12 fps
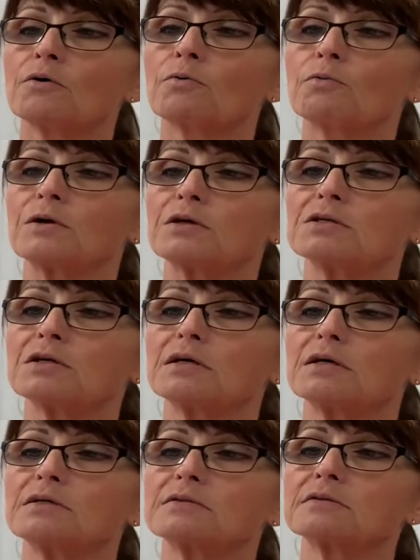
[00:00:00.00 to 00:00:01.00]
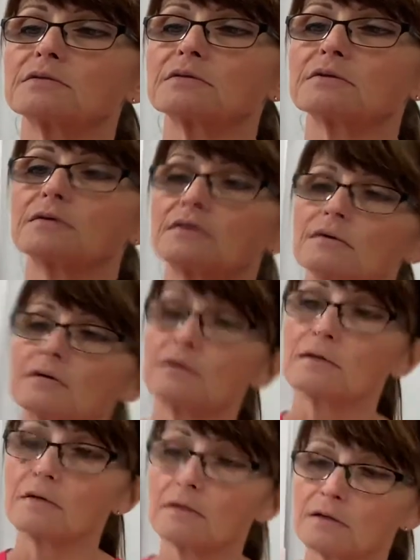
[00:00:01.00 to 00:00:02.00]
which is,
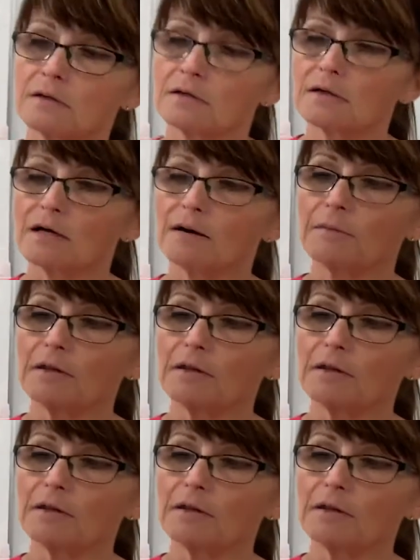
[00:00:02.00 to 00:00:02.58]
I mean,